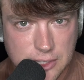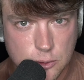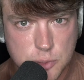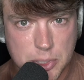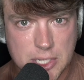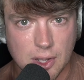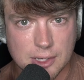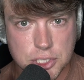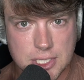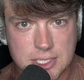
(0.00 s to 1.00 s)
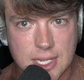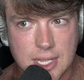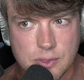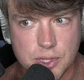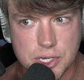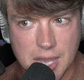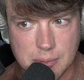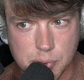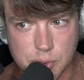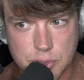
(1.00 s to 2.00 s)
Can you speak on just the
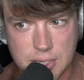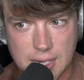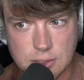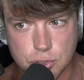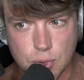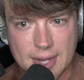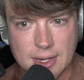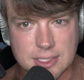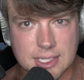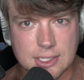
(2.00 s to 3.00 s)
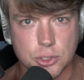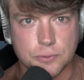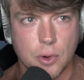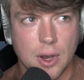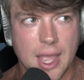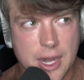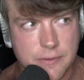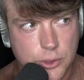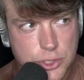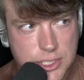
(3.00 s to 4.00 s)
numbers and trying not to get too far ahead
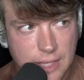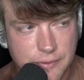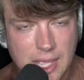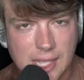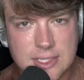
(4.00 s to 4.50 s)
of yourself